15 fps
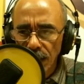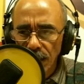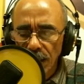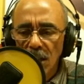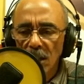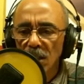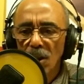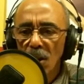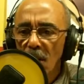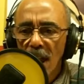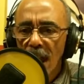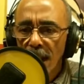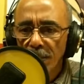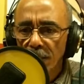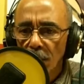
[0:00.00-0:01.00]
because you don't
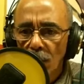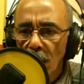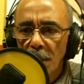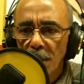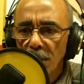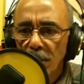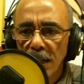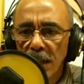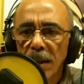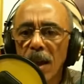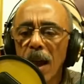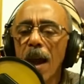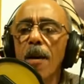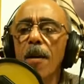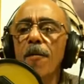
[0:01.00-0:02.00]
have the weaponry to
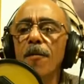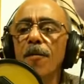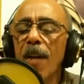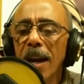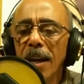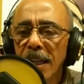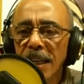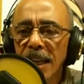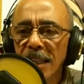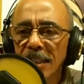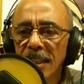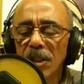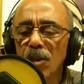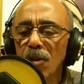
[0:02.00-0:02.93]
fight against it.